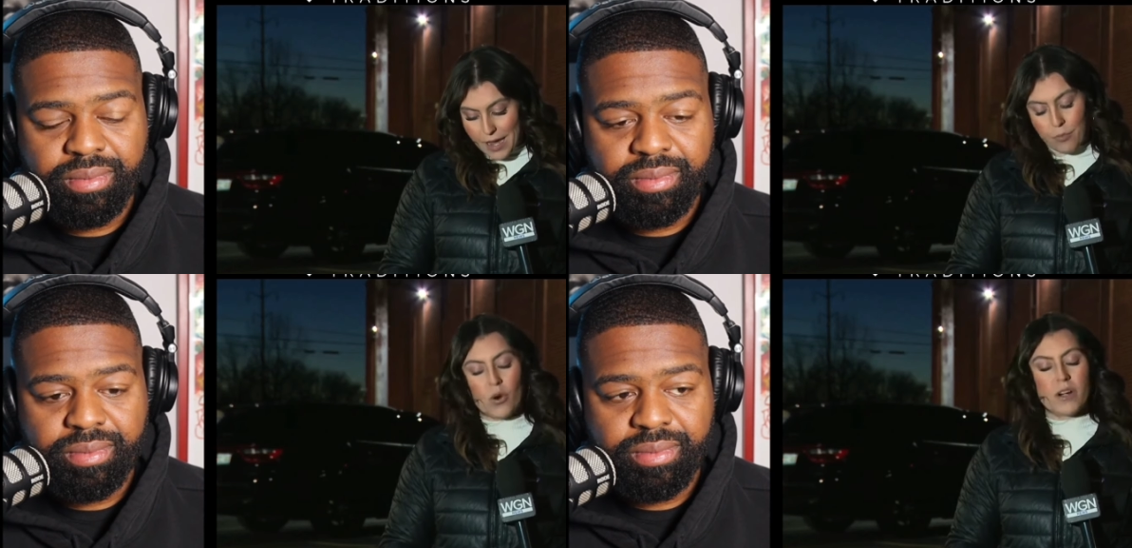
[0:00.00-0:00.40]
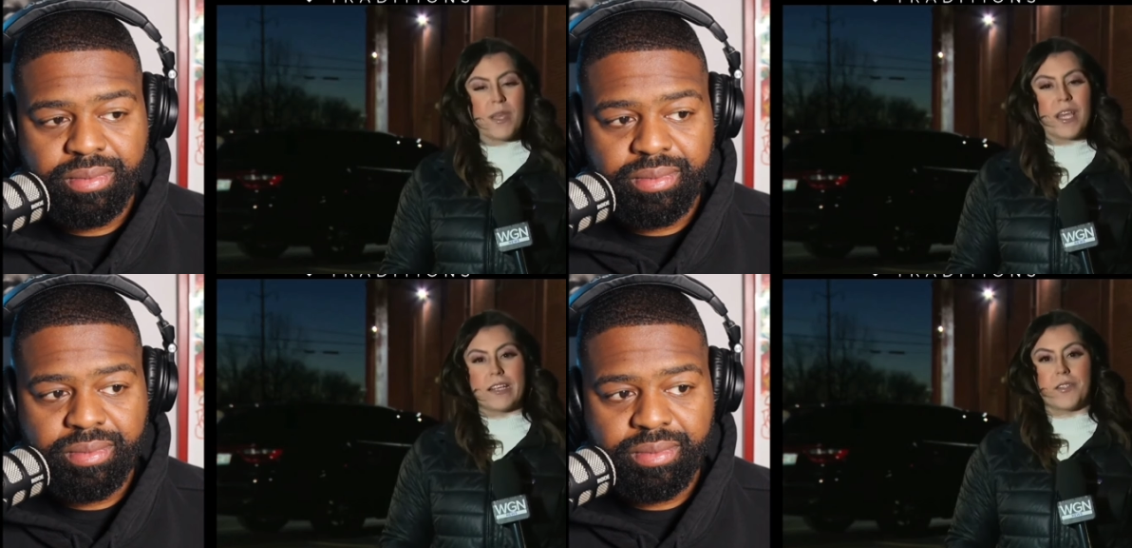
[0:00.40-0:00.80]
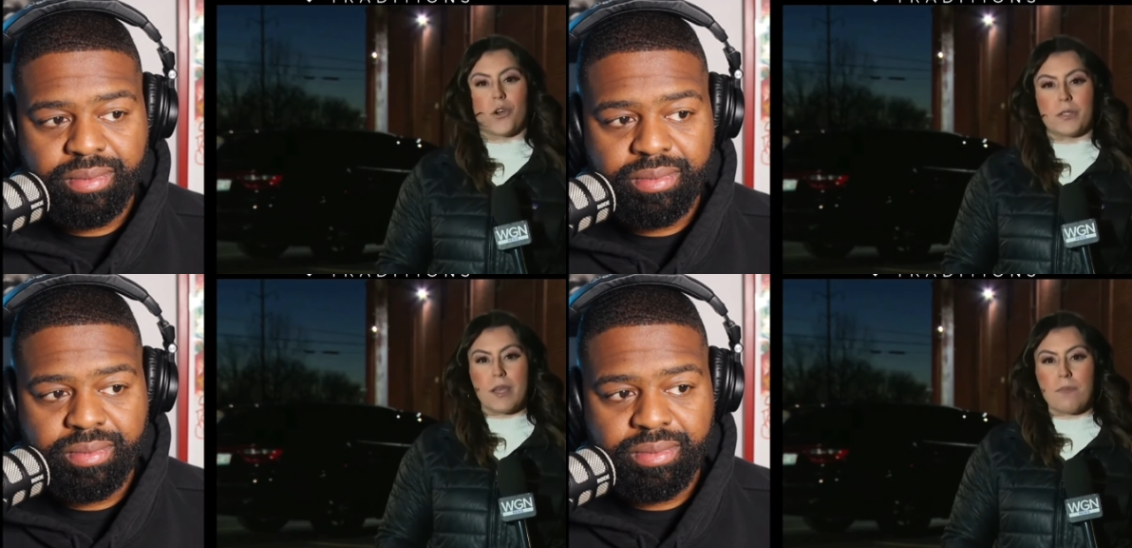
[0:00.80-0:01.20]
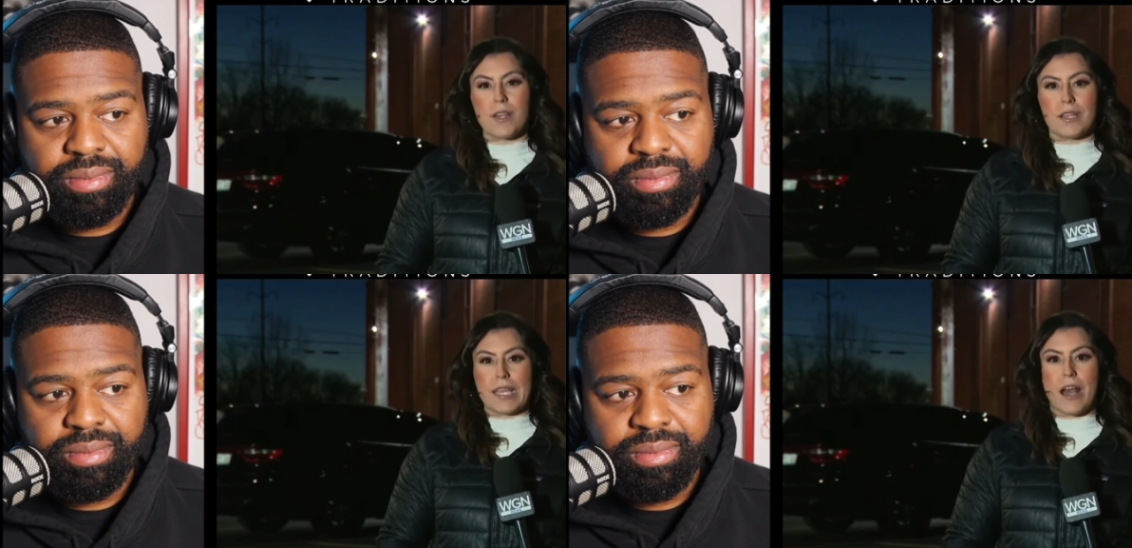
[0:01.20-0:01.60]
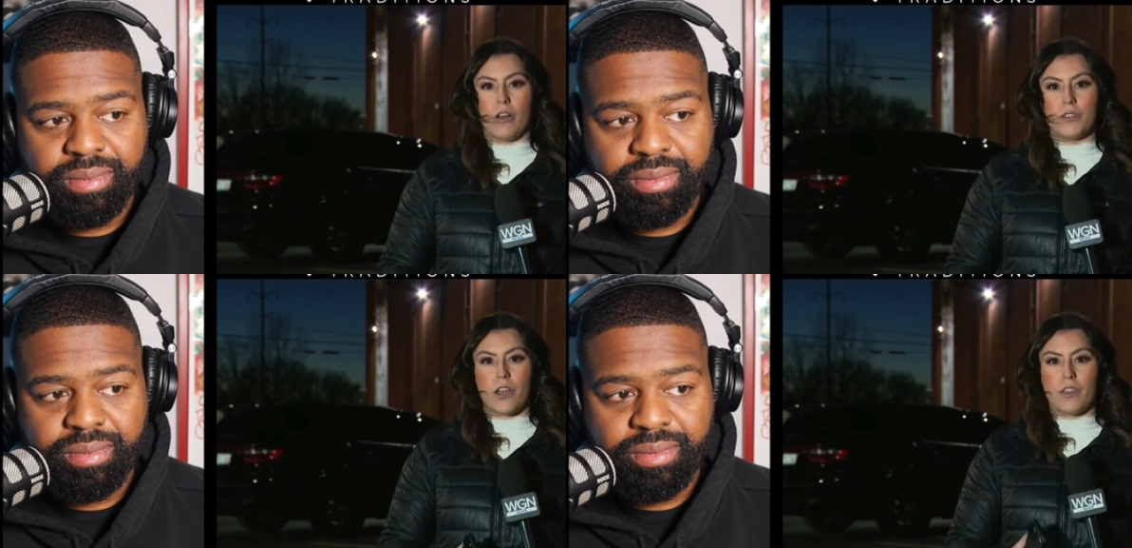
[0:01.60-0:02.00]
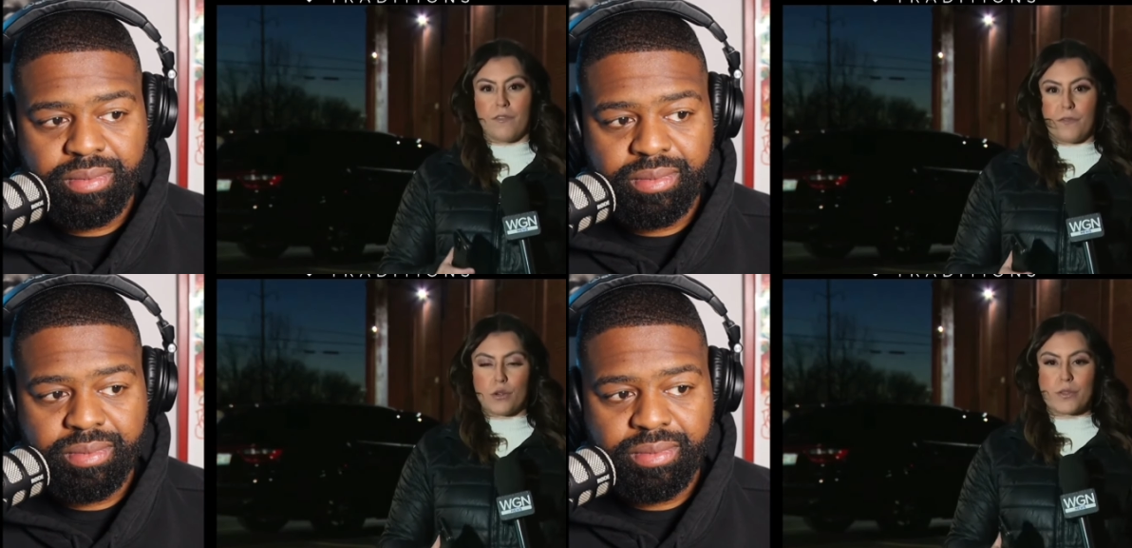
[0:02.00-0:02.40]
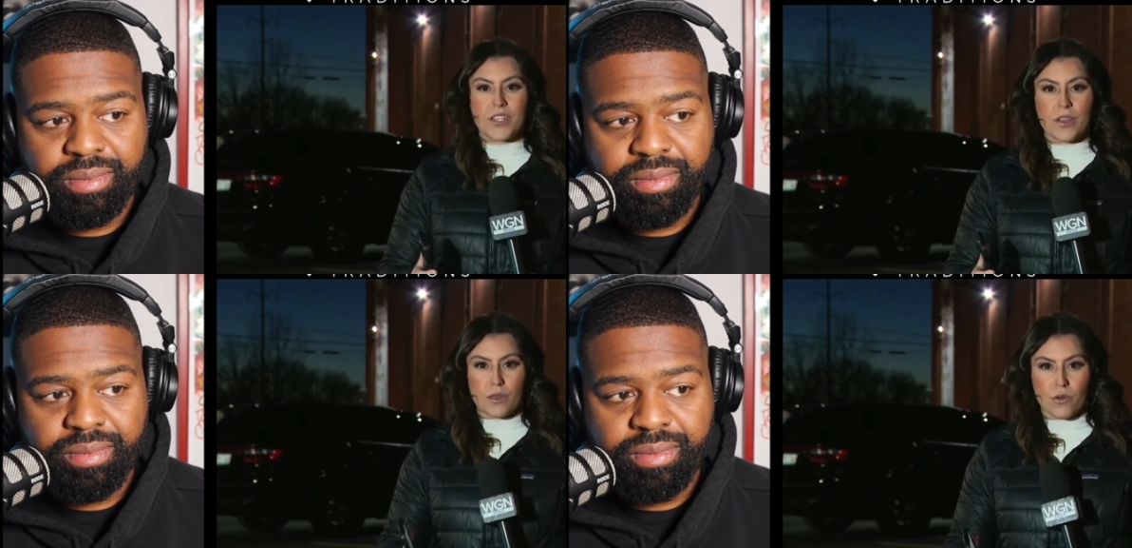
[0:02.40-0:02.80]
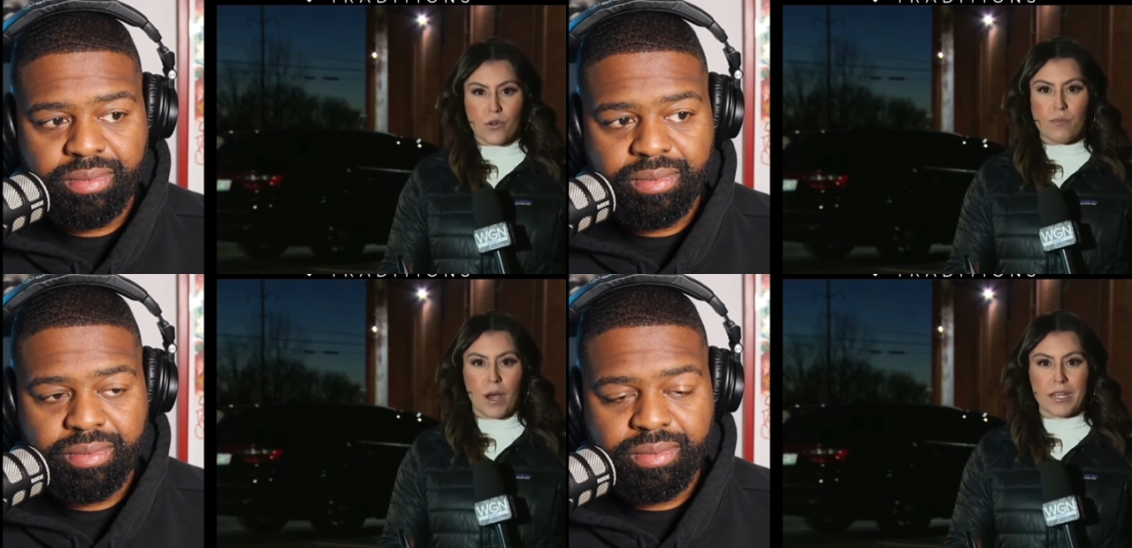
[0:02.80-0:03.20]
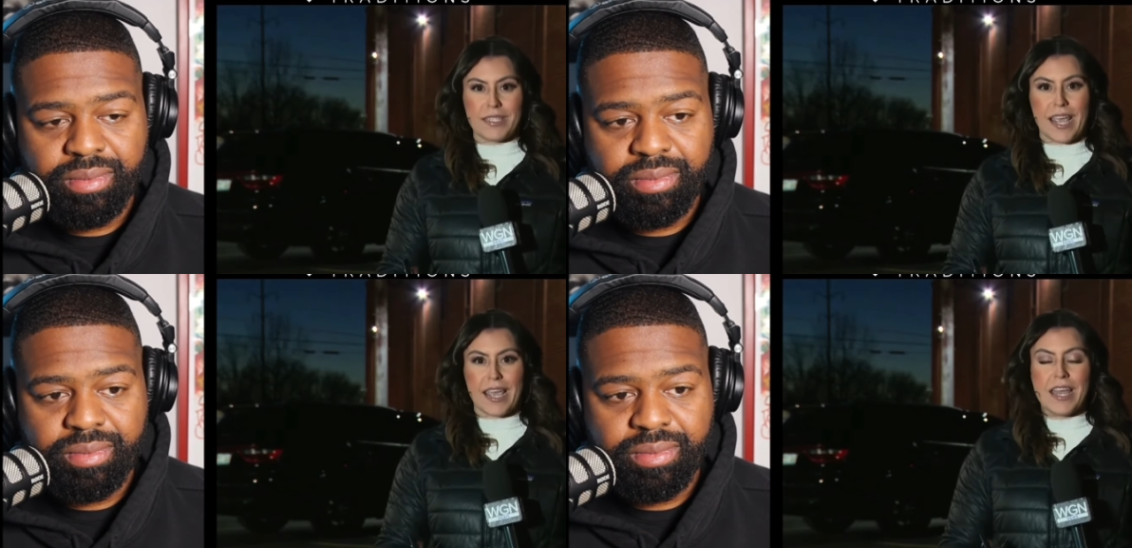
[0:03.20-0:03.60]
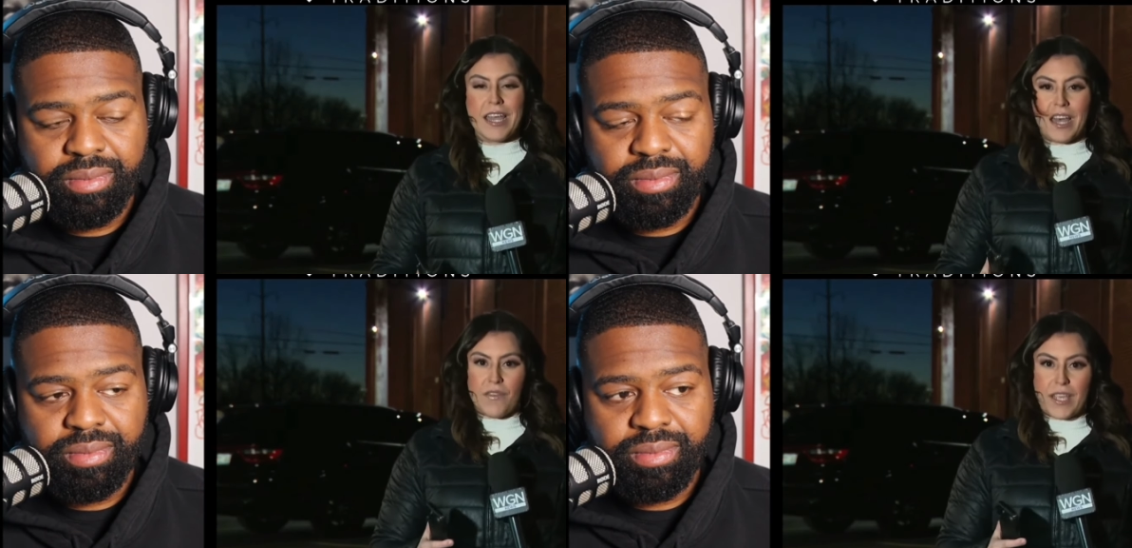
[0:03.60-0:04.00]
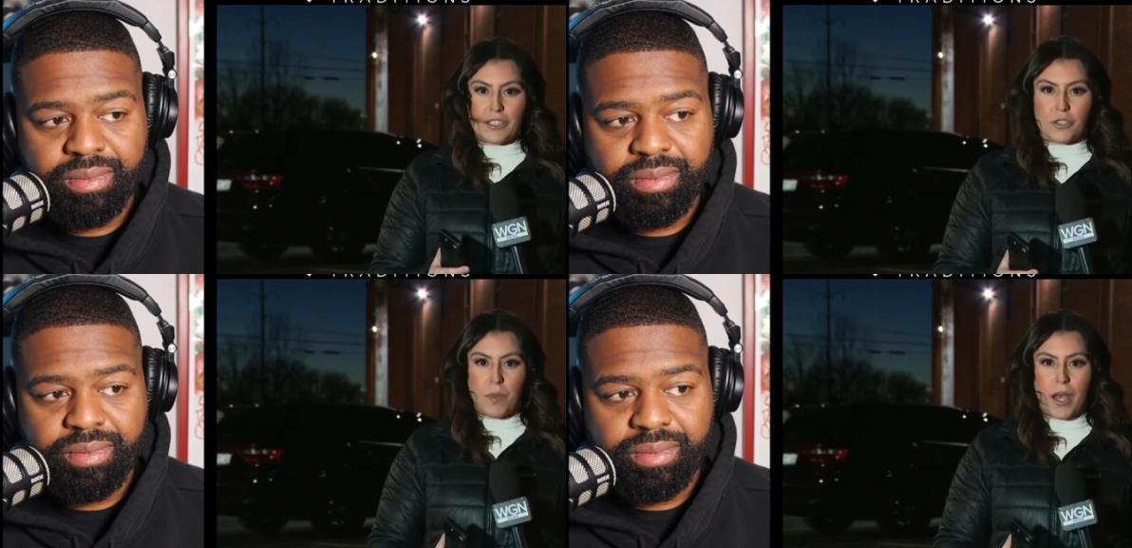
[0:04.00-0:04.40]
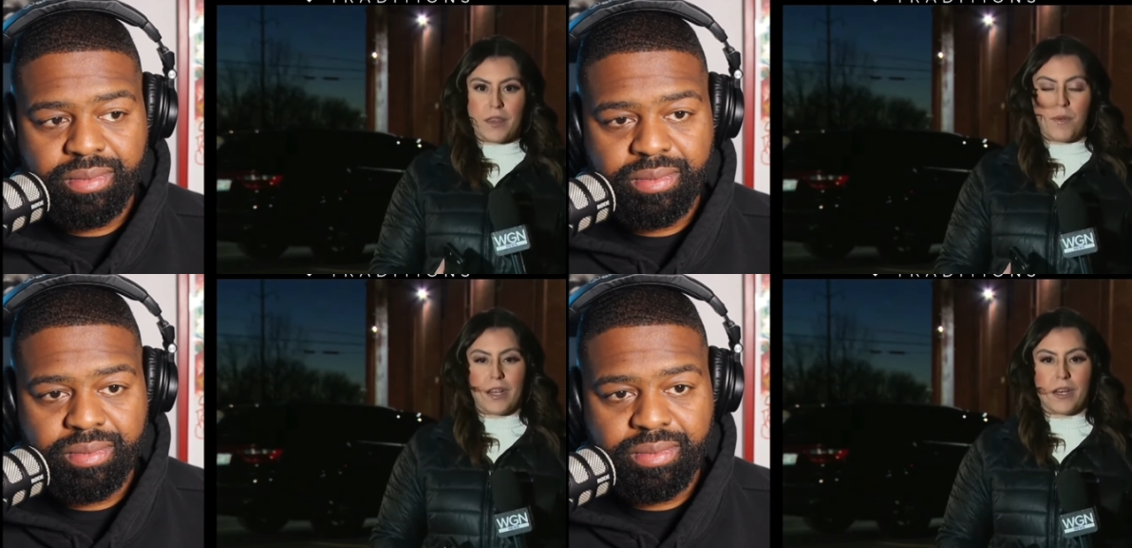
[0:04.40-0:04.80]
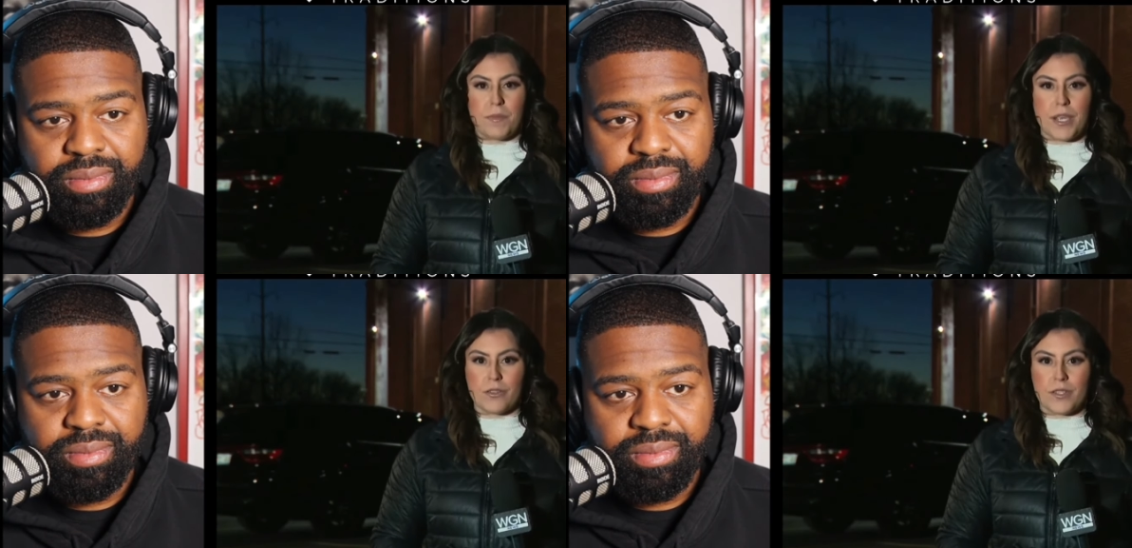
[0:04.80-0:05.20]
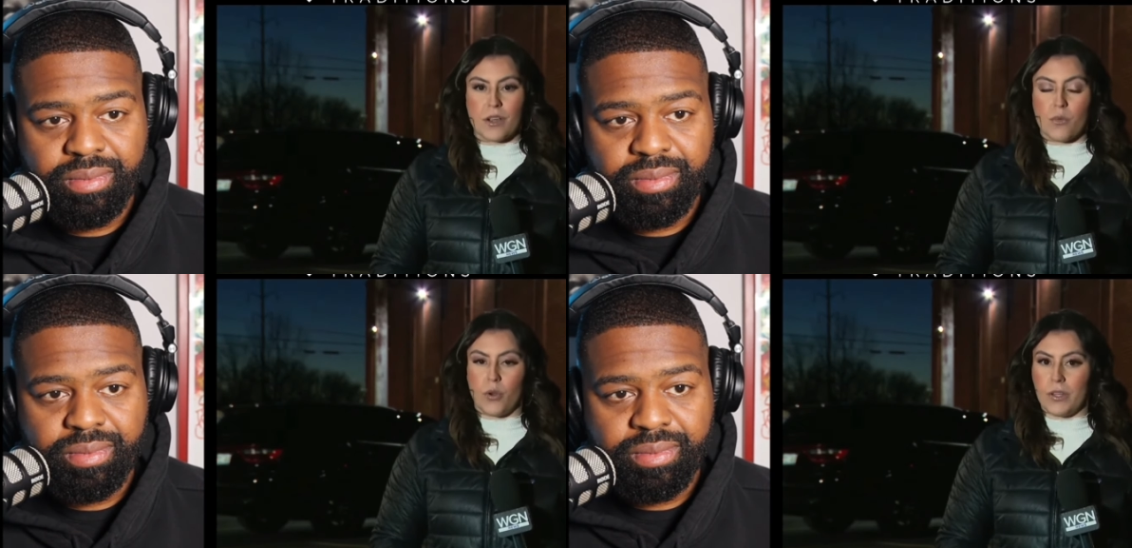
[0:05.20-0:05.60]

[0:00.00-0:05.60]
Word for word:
Speaker 1: Board meetings are typically held on the first and third Monday of each month, but it appears there will